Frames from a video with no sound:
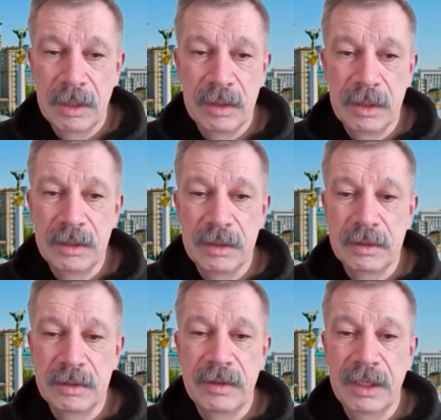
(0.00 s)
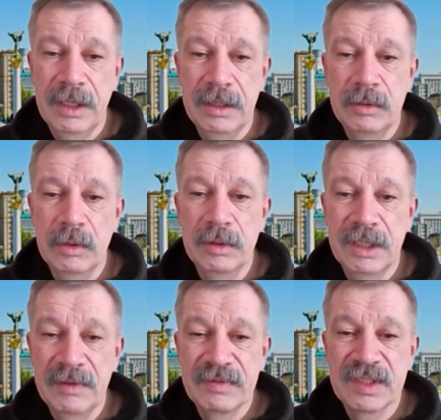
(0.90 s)
and they don't
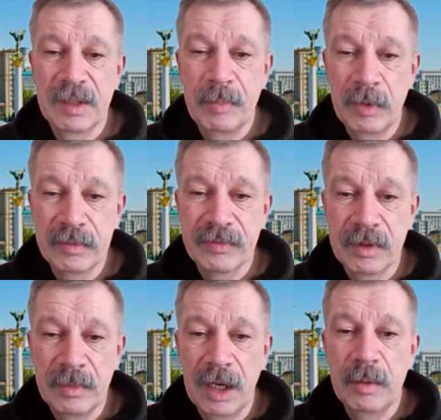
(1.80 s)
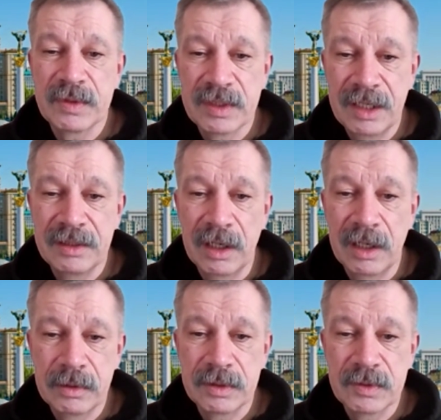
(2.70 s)
have support from outside
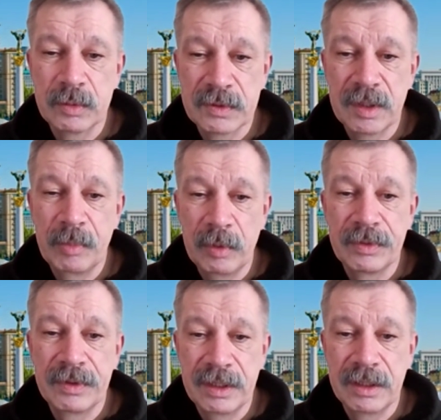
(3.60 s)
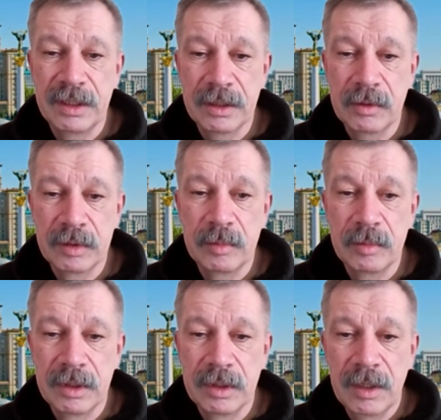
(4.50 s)
countries to support the economy,